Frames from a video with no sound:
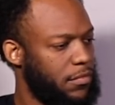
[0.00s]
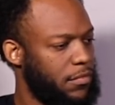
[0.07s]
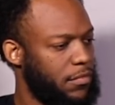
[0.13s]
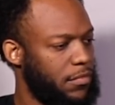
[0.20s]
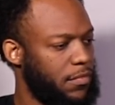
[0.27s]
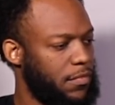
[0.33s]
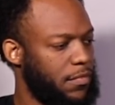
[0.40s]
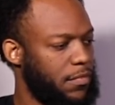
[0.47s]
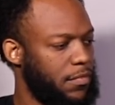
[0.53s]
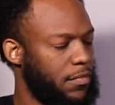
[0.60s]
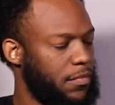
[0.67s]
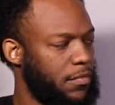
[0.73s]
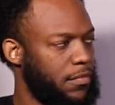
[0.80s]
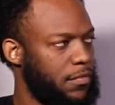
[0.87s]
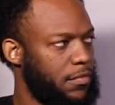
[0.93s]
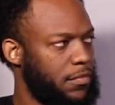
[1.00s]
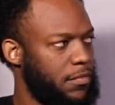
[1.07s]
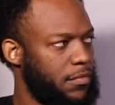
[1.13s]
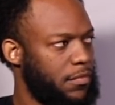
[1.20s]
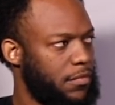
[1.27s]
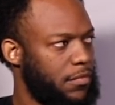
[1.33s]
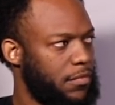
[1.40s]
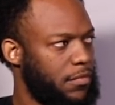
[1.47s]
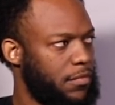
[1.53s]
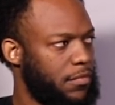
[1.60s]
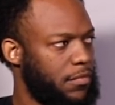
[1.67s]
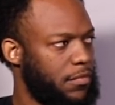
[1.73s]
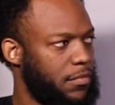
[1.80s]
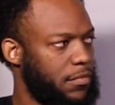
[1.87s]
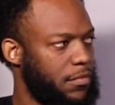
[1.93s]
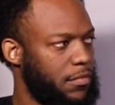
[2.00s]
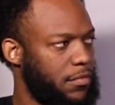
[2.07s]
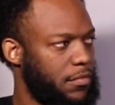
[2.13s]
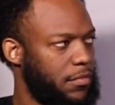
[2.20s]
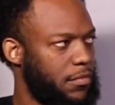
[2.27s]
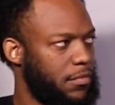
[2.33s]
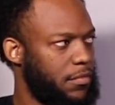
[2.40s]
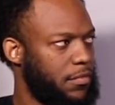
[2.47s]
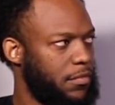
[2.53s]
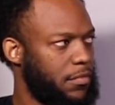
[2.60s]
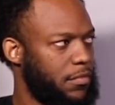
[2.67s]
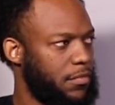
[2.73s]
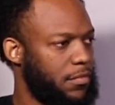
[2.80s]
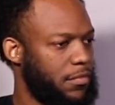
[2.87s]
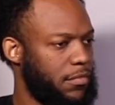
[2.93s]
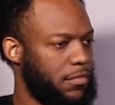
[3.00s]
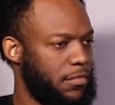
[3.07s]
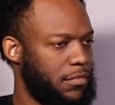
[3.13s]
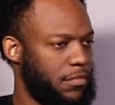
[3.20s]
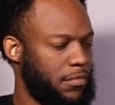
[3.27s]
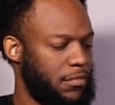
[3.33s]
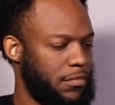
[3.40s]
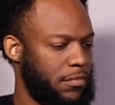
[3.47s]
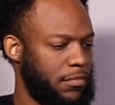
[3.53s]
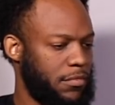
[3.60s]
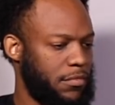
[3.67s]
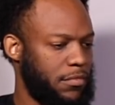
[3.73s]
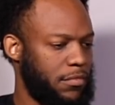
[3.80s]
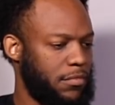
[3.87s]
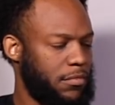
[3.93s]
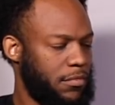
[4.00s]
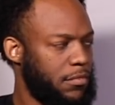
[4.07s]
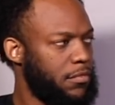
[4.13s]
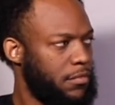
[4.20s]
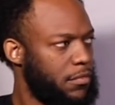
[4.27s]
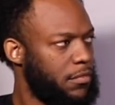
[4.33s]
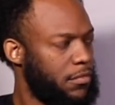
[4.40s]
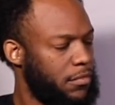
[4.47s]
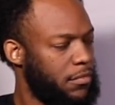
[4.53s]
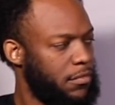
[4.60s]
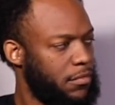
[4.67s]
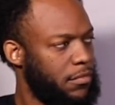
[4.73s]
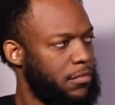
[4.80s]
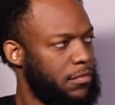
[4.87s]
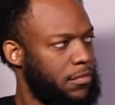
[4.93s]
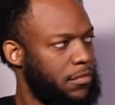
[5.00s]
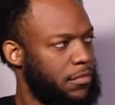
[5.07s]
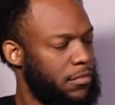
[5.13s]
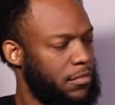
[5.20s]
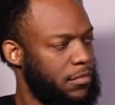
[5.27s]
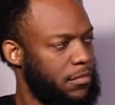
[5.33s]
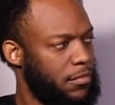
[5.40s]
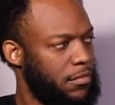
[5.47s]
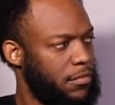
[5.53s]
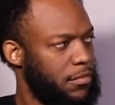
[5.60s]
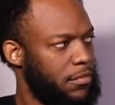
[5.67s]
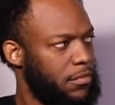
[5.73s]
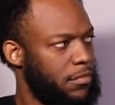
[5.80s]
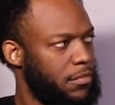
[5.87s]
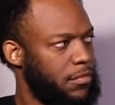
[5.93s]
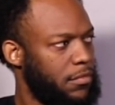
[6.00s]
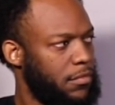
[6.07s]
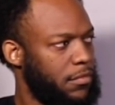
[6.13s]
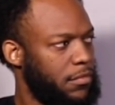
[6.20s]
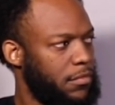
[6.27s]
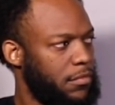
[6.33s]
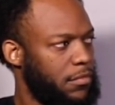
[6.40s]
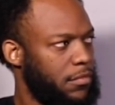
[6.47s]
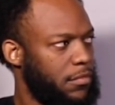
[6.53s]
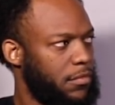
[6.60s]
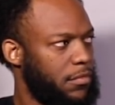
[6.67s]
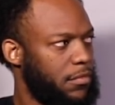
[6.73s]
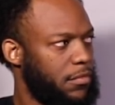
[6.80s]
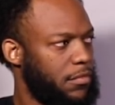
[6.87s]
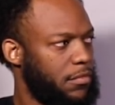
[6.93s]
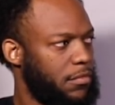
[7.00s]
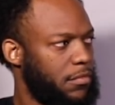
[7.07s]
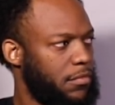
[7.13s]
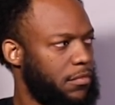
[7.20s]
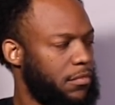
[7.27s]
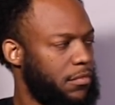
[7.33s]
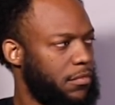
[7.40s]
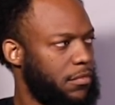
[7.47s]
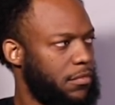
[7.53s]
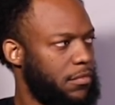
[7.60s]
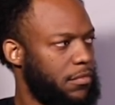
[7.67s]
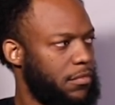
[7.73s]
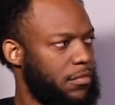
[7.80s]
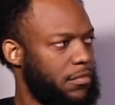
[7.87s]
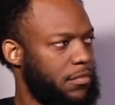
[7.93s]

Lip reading: [no speech]